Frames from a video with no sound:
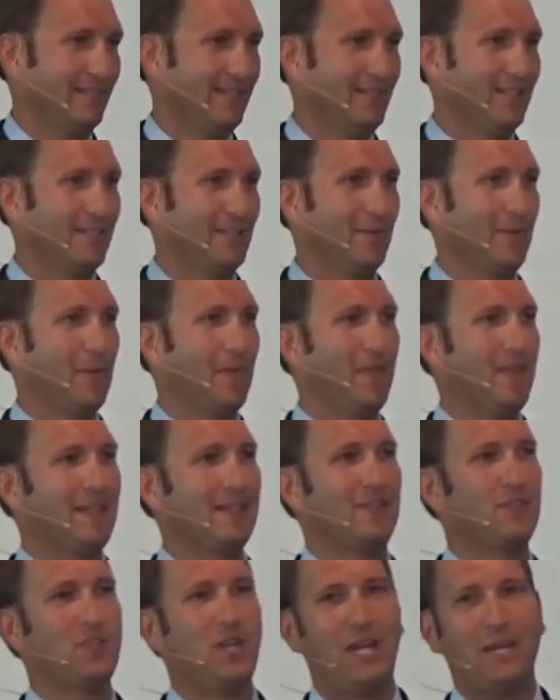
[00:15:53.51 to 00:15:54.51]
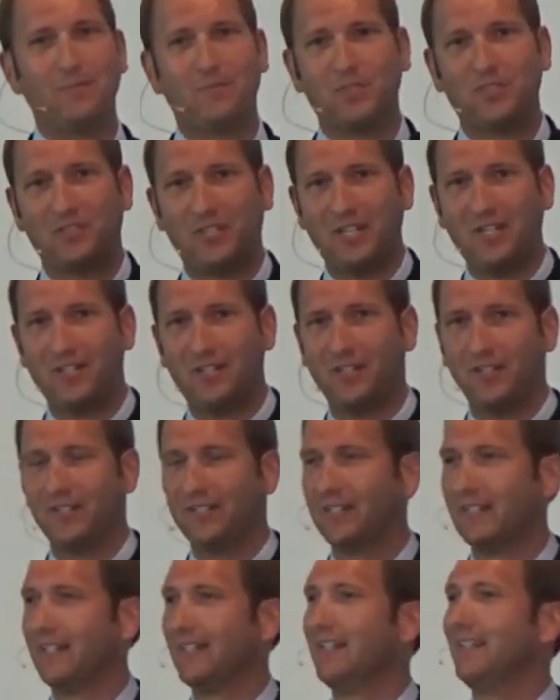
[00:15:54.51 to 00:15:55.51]
So we would think of James
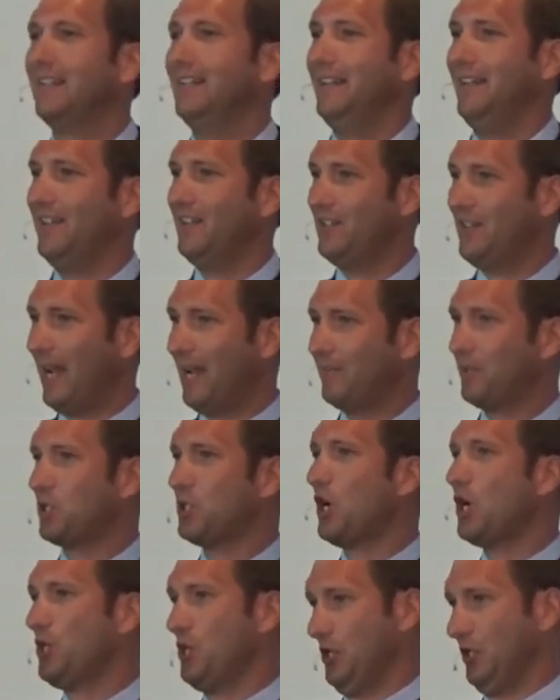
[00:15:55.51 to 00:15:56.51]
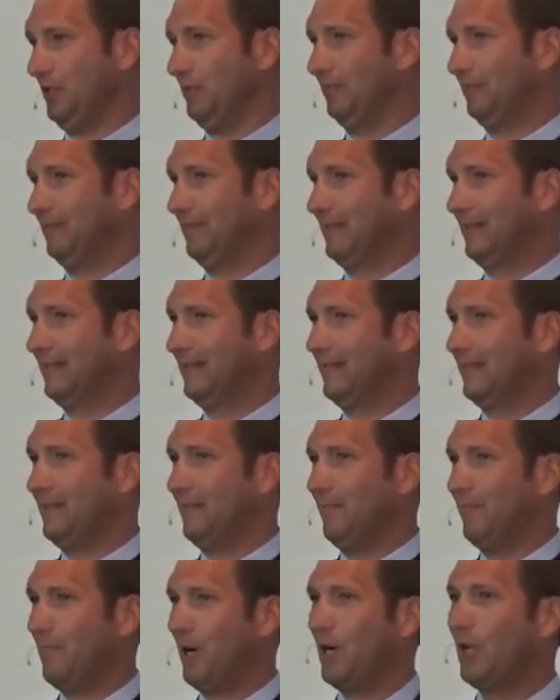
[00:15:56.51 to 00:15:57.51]
Senior and James Junior,
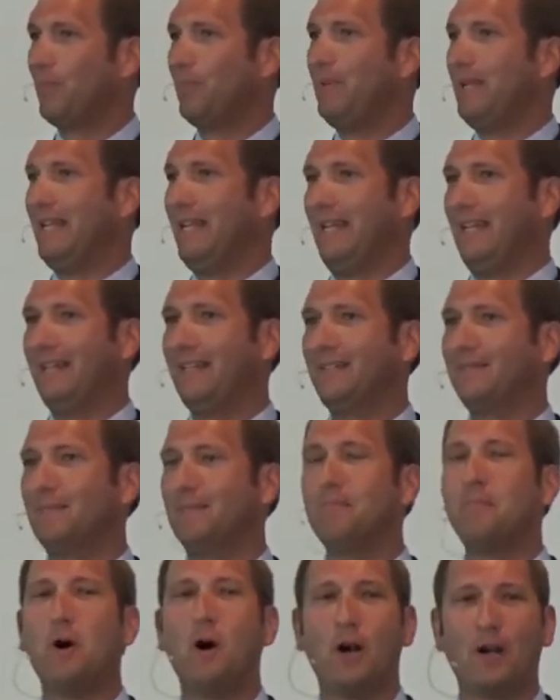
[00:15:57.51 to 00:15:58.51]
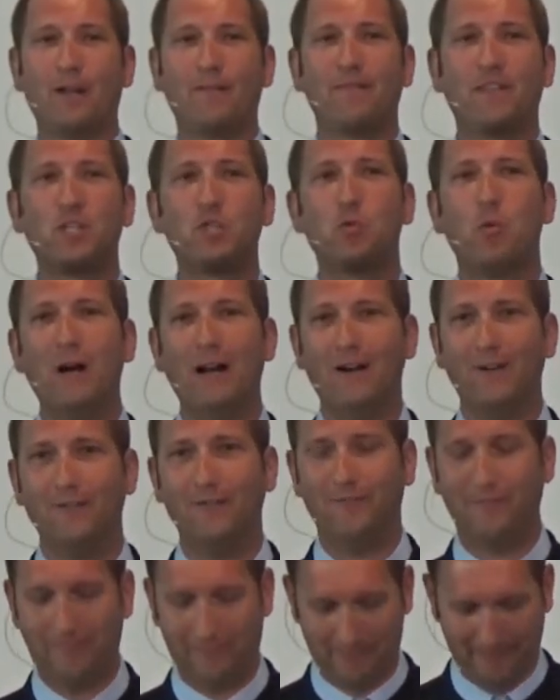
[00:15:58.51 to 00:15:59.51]
both being part of the
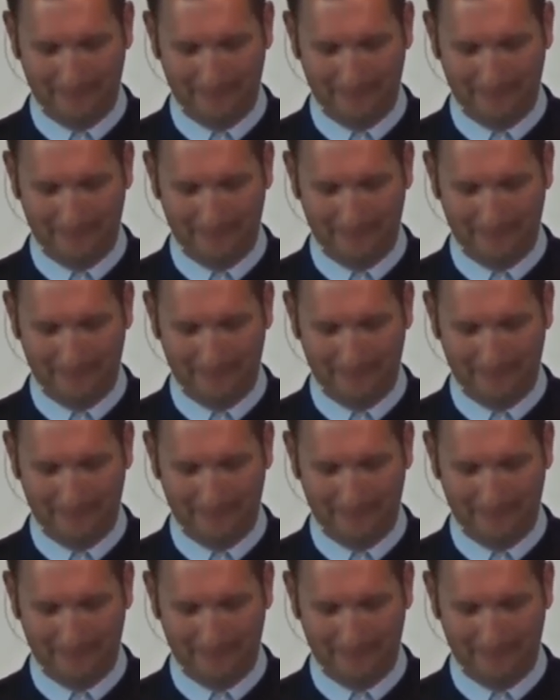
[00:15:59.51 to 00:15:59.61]
12.